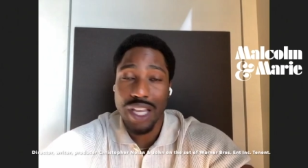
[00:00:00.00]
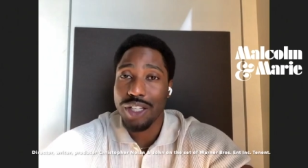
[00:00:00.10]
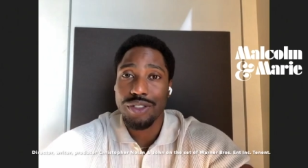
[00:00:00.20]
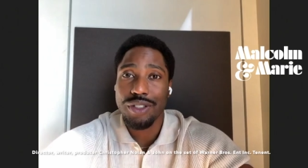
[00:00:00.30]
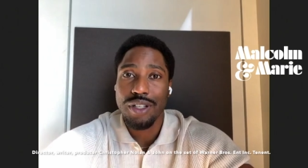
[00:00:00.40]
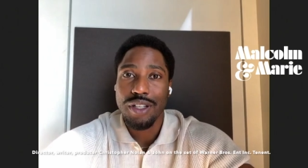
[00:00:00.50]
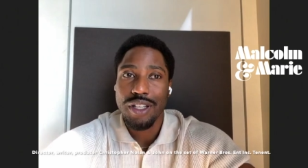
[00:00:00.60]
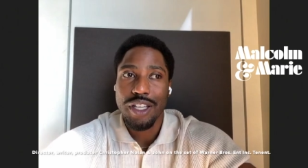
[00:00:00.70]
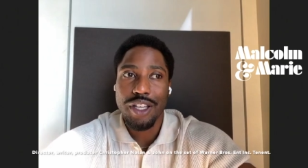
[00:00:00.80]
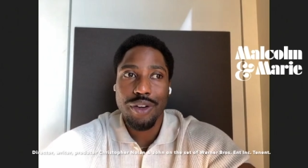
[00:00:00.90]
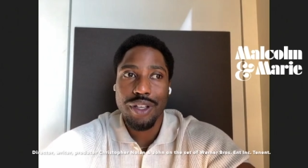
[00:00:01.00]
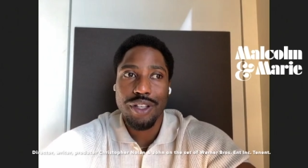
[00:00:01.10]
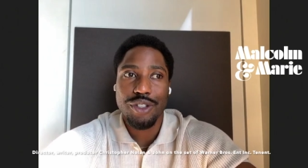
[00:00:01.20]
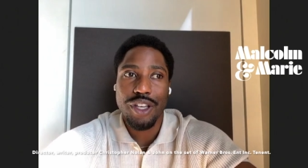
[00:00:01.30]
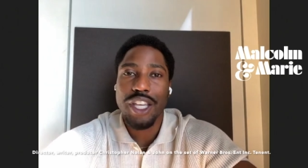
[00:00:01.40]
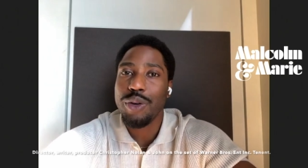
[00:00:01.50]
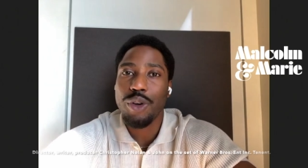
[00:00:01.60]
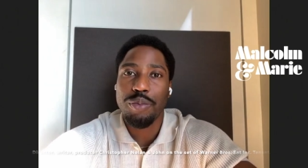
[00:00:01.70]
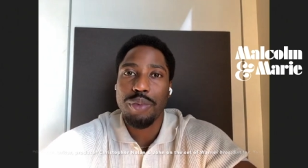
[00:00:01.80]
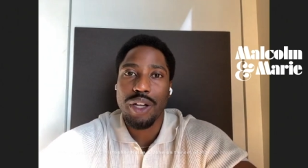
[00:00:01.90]
changed. Here he is, a
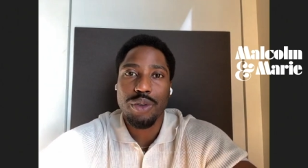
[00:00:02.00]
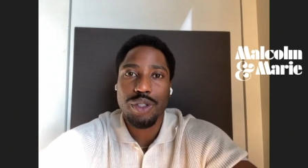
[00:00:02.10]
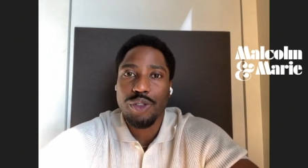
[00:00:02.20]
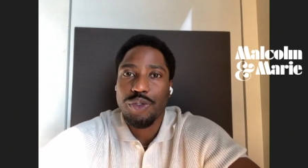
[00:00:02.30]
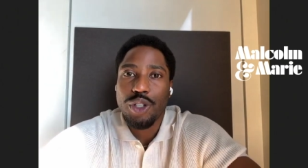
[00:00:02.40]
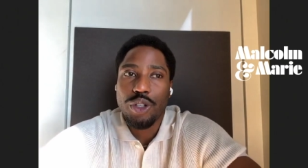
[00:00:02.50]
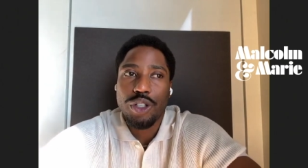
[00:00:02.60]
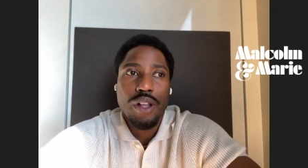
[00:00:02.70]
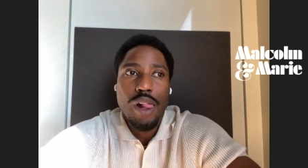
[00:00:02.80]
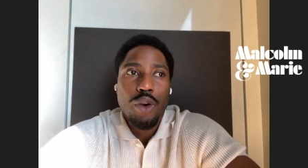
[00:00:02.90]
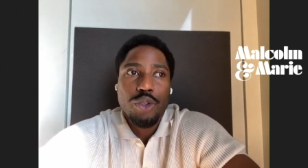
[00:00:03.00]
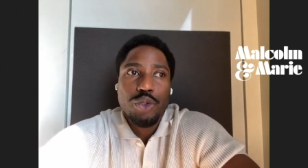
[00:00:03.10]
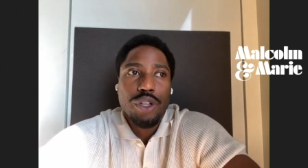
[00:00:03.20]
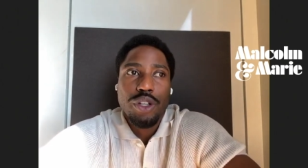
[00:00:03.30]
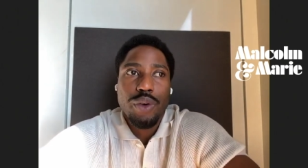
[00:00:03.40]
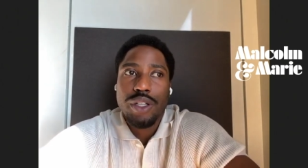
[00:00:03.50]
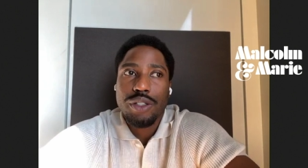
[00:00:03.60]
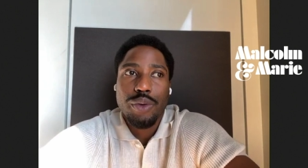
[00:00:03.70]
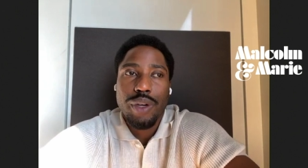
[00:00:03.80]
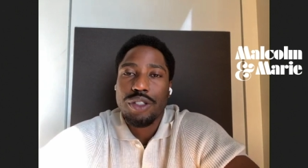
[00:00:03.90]
hero of mine, Christopher Nolan, who's one of the
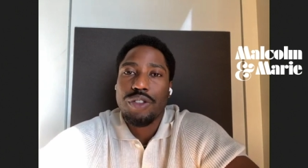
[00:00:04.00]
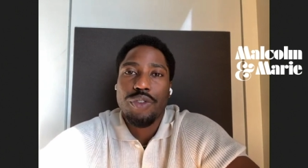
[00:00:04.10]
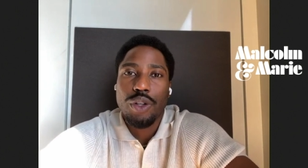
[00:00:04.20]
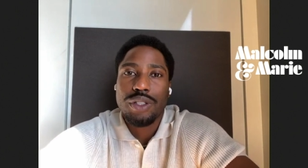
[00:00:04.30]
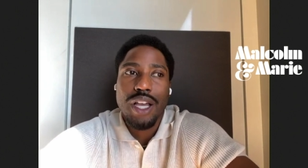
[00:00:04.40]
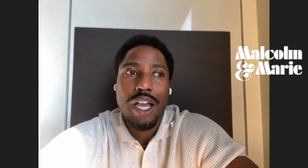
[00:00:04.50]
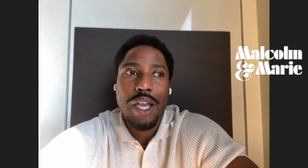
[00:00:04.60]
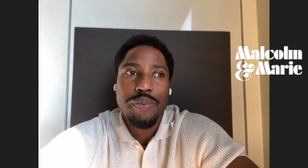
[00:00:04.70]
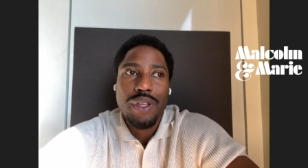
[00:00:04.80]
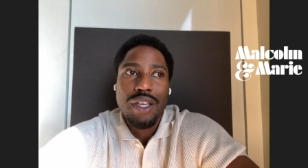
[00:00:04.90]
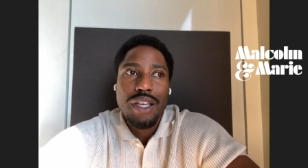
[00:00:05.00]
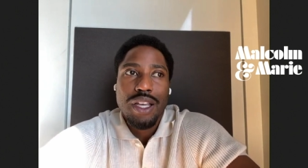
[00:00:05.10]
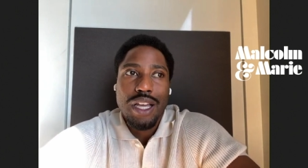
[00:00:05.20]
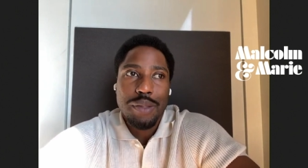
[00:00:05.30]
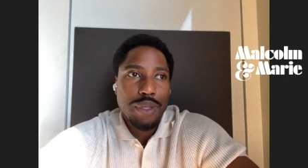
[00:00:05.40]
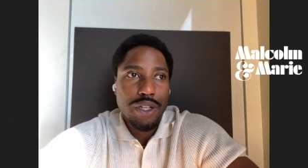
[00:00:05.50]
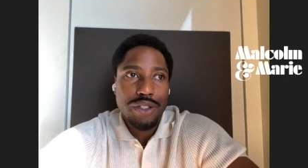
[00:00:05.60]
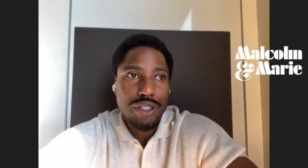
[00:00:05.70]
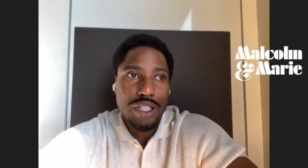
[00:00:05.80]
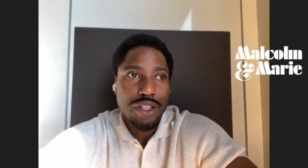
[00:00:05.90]
greatest directors of all time. I'm
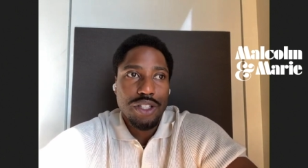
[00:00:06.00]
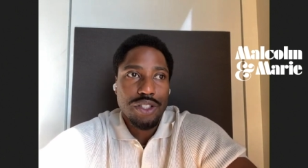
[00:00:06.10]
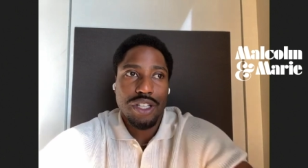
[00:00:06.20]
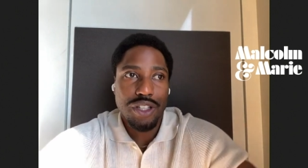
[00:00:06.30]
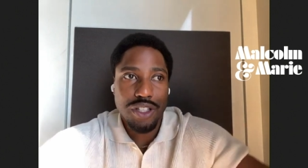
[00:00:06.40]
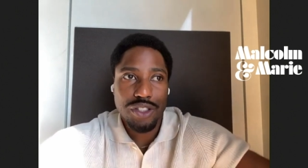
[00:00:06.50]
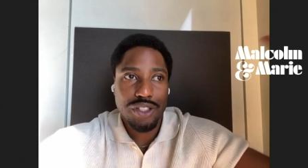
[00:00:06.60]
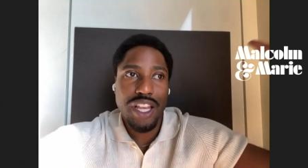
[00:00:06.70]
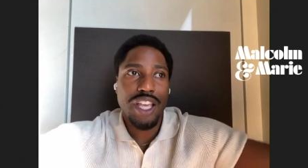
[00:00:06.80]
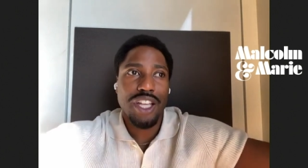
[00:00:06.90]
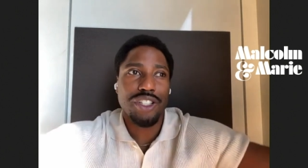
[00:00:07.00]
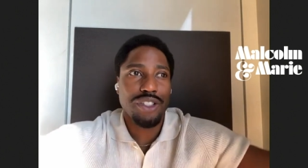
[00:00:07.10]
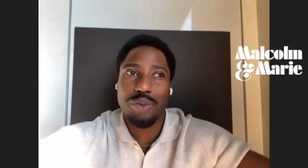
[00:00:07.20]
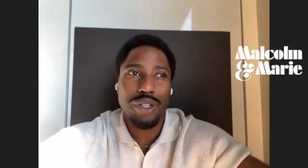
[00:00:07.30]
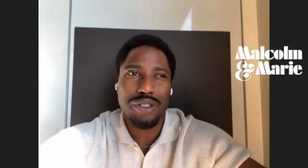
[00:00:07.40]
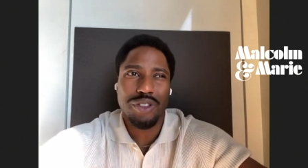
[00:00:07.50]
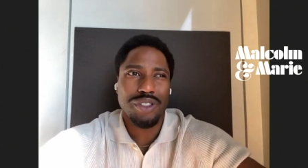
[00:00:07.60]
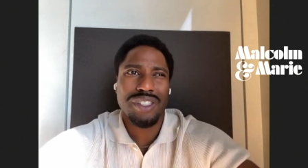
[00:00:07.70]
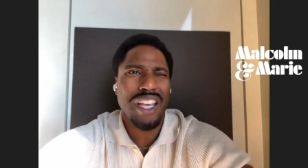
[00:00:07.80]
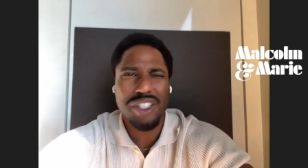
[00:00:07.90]
here in this stage, what is it,
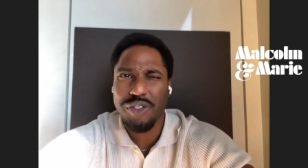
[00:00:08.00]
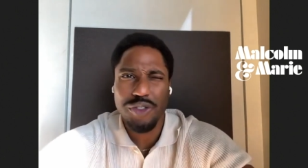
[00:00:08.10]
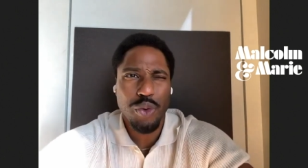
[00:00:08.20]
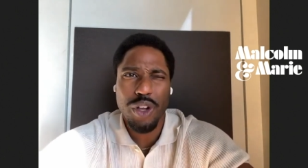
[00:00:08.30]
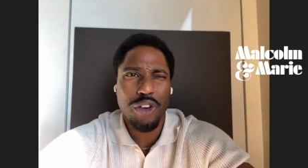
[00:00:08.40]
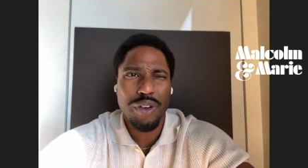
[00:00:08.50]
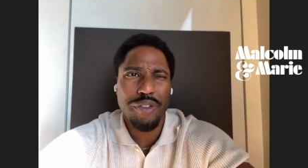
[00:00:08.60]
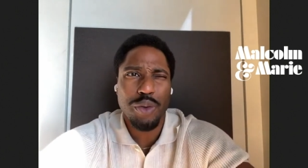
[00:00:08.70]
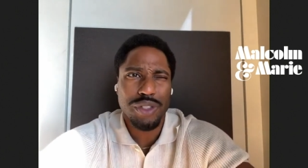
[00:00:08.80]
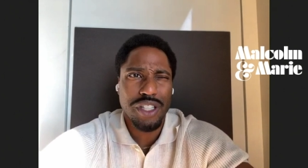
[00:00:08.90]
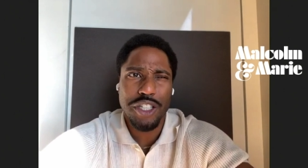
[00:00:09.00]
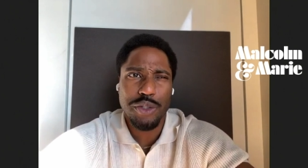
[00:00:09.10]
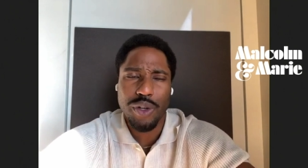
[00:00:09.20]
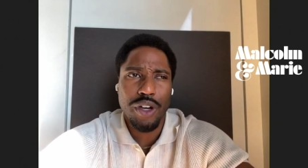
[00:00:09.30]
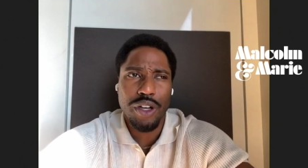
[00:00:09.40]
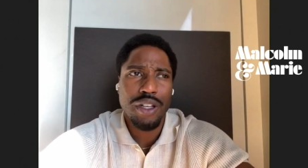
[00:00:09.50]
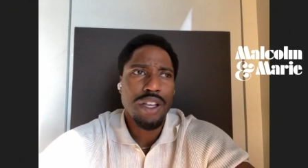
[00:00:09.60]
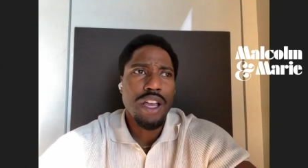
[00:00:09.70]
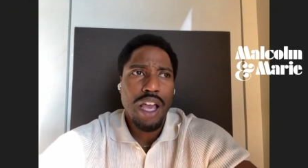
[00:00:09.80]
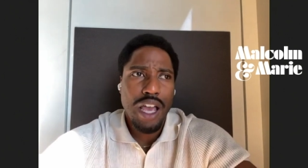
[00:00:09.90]
stage 12, I forget what stage we were on,
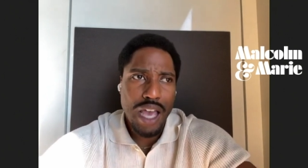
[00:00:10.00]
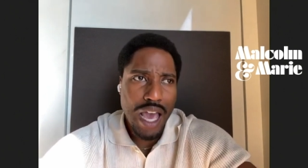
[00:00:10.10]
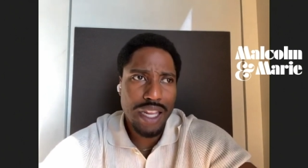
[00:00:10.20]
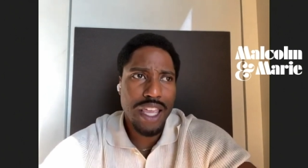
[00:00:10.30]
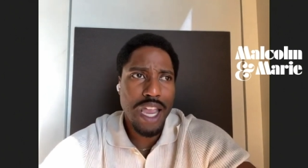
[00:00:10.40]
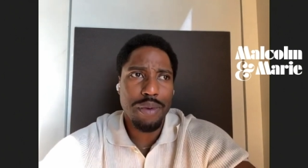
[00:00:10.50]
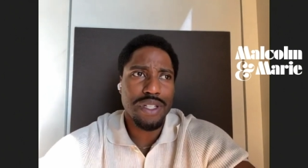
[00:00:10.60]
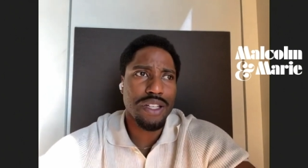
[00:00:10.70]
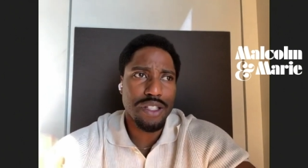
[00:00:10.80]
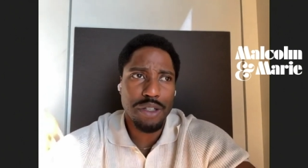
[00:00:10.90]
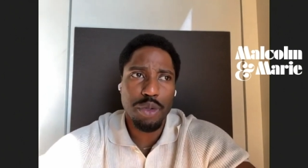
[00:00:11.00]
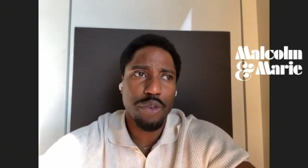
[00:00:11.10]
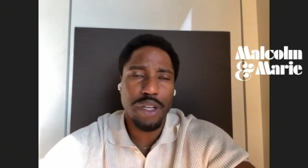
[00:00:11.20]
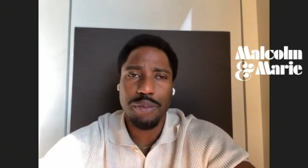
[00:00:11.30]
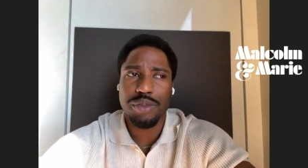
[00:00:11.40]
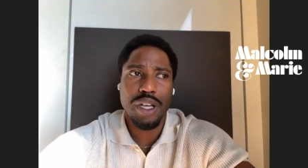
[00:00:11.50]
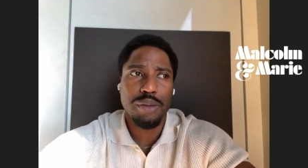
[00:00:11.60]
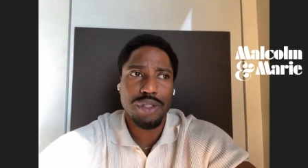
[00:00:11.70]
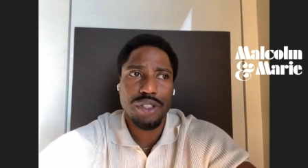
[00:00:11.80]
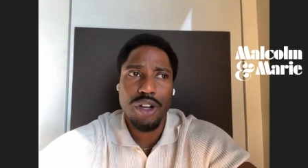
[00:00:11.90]
at the camera test in the movie
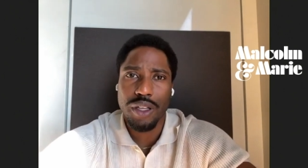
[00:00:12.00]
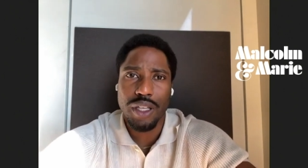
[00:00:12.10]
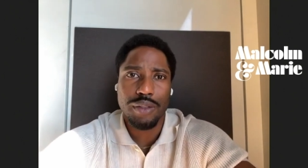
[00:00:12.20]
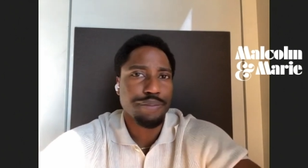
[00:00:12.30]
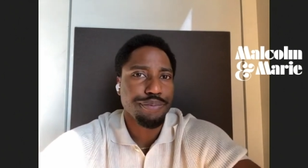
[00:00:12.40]
I'm starring in.